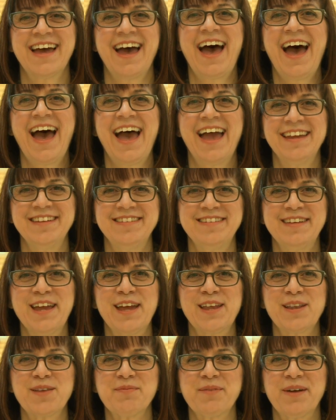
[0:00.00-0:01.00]
Hi,
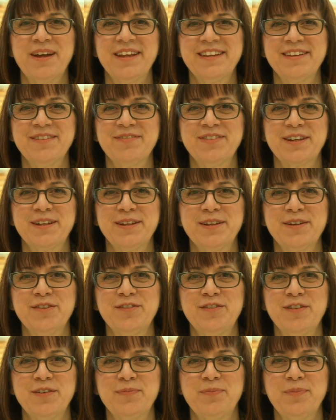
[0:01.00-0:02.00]
Deanne LeBreton of the
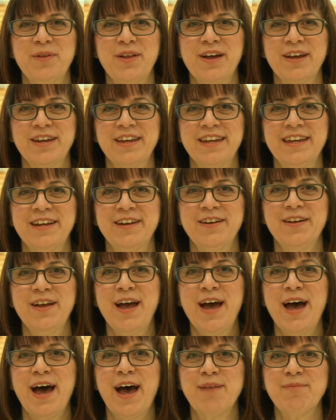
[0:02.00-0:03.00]
Clearship blog here.
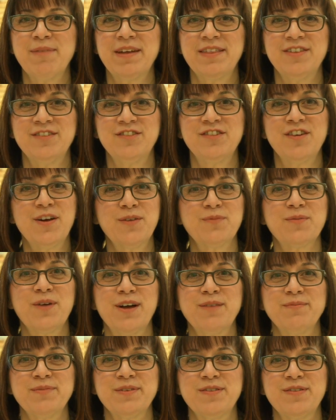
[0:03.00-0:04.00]
I'm at the John
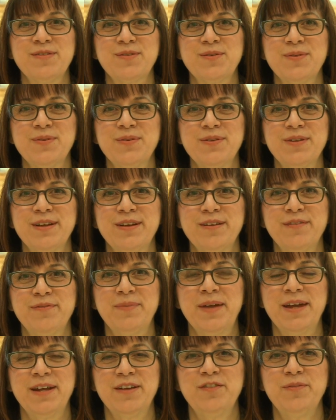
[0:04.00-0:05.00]
Rotman School of
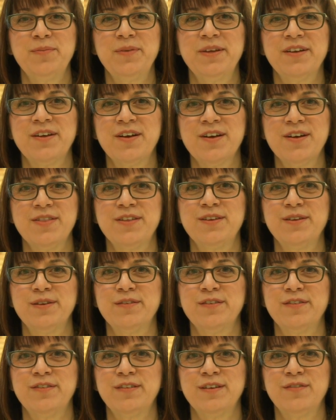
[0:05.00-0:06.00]
Management on the
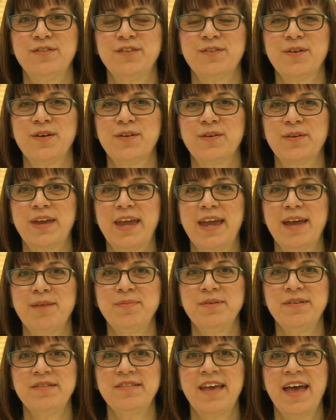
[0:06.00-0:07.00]
University of Toronto
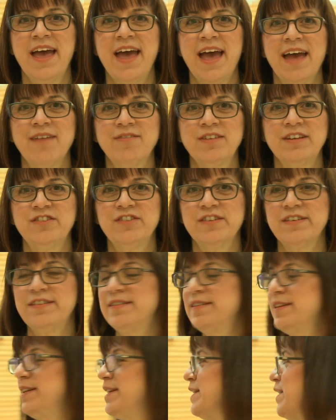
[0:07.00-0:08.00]
campus, having
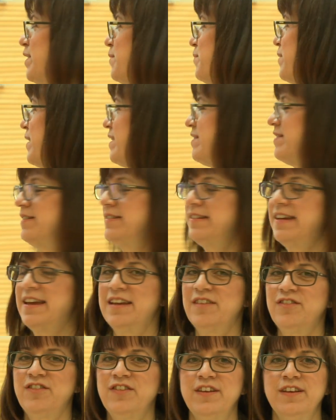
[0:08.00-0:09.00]
just seen a
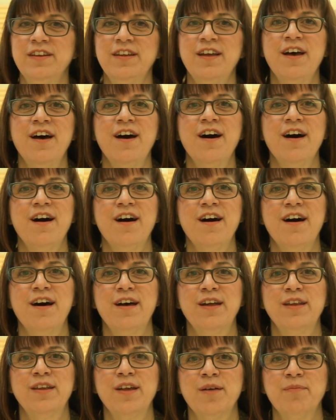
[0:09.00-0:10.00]
presentation
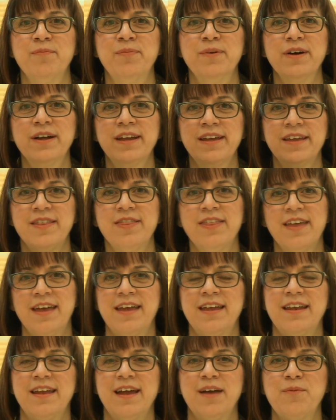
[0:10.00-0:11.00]
on a book
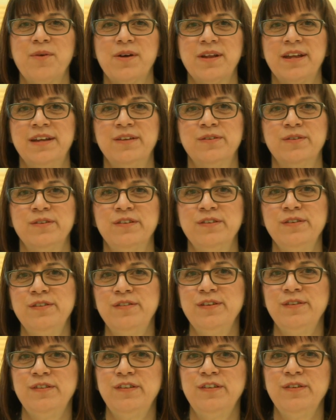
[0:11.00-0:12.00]
that I want to
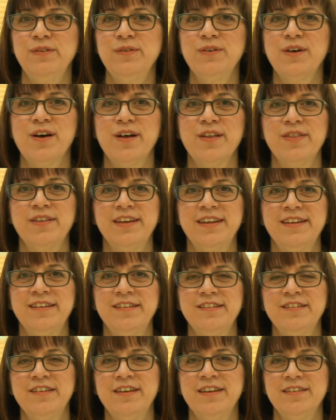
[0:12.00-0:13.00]
introduce you to called The
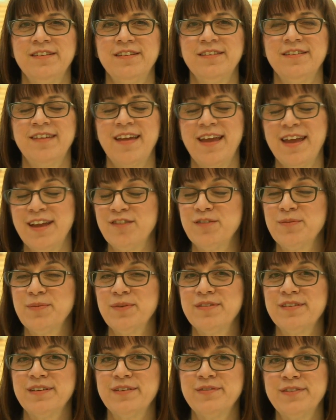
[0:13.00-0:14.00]

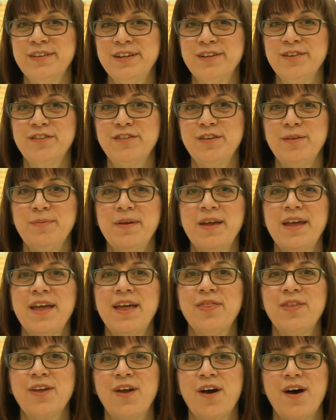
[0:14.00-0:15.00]
Intangibles of Leadership.
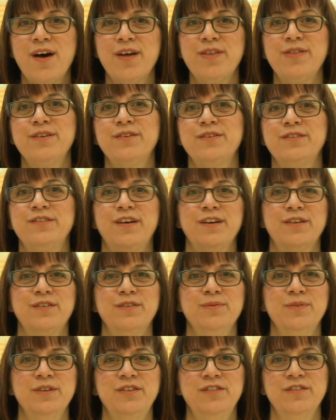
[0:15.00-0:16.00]
The author,
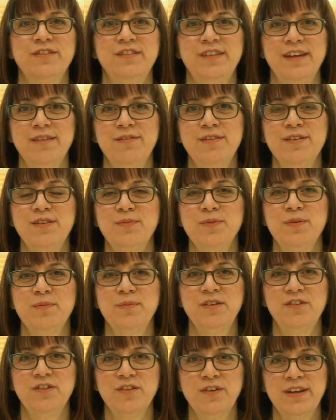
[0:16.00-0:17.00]
Dr. Richard Davis, will
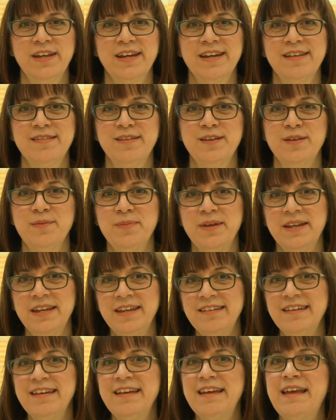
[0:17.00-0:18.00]
be joining us in a
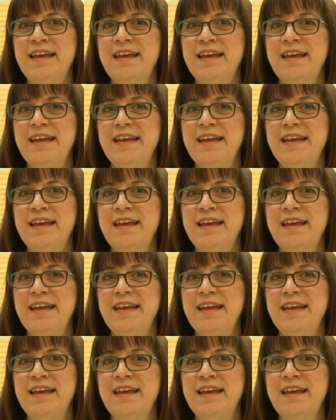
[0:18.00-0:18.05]
minute.